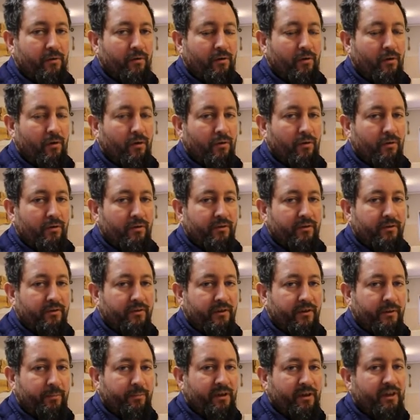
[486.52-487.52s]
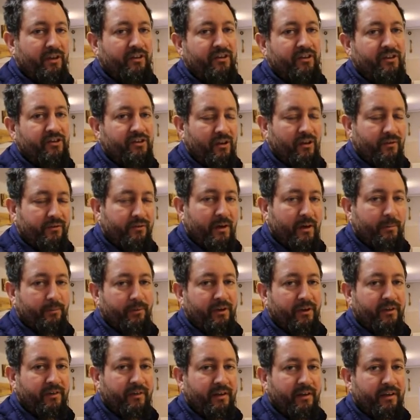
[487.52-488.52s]
all the pieces of
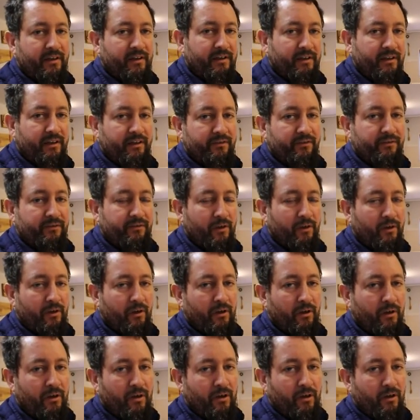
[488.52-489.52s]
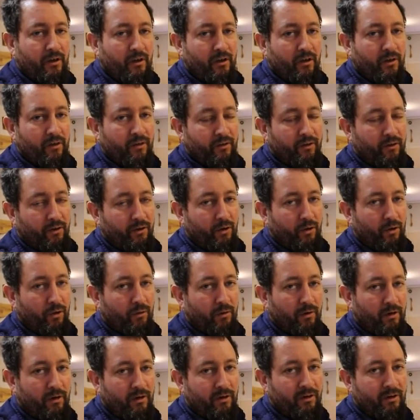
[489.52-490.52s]
fabric that I need for the
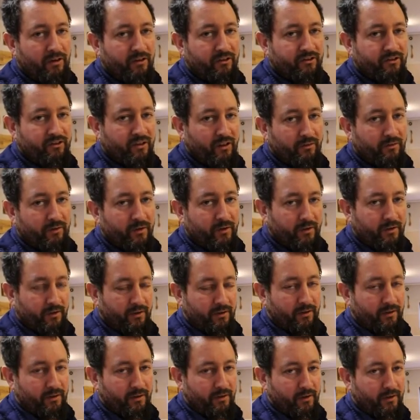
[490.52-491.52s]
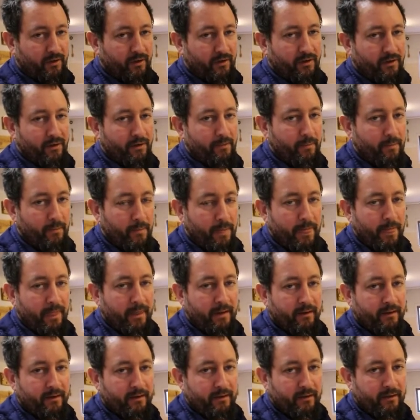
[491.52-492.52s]
lower 7
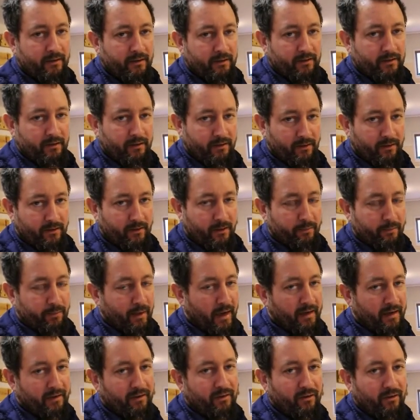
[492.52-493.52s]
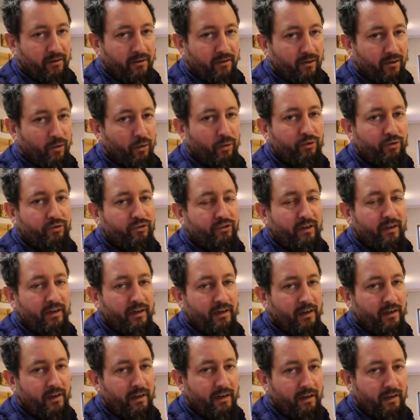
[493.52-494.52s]
panel, those that
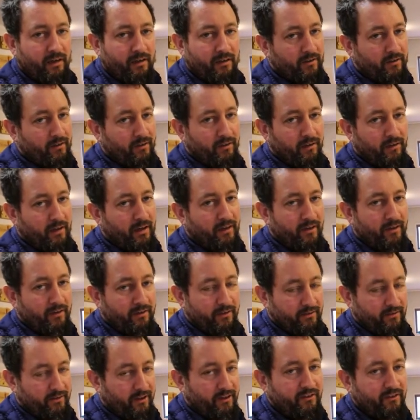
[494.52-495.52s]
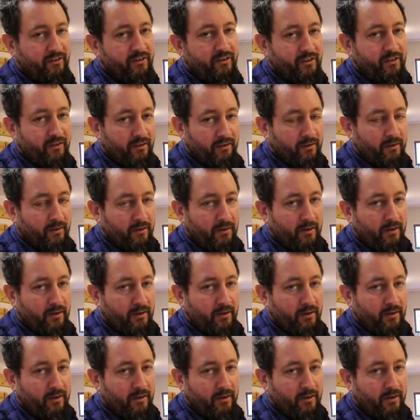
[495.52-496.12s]
are identical.